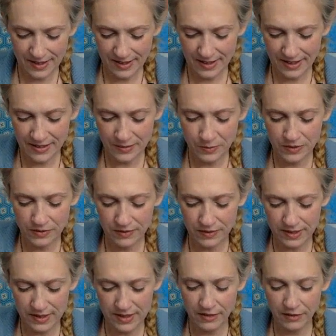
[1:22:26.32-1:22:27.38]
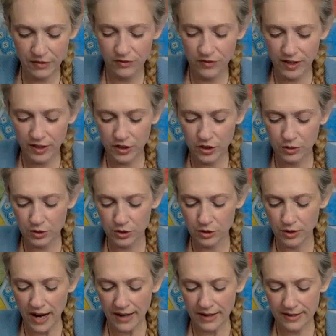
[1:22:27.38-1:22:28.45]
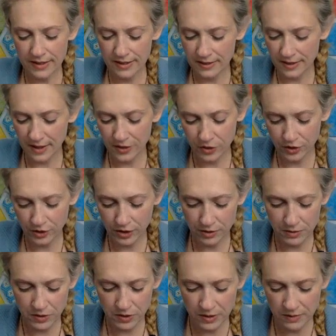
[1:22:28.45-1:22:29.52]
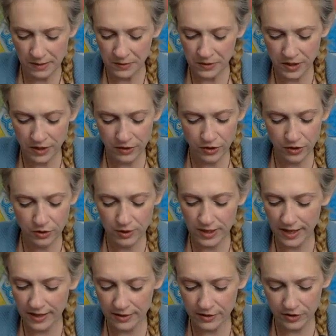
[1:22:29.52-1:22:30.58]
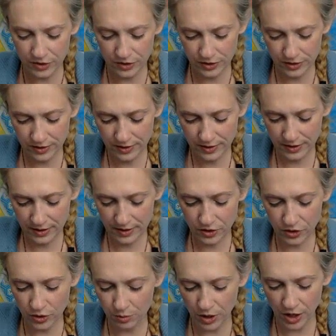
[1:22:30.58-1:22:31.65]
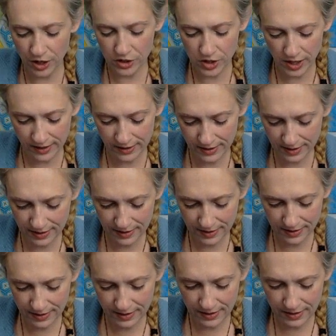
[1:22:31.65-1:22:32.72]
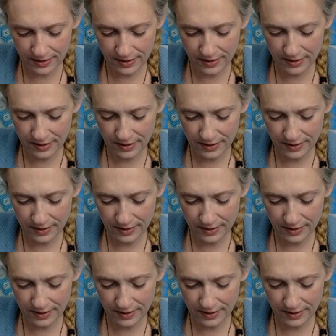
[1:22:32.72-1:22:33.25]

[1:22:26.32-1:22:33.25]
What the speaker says: and it's never failed to attract other community members, other creators to the project. Because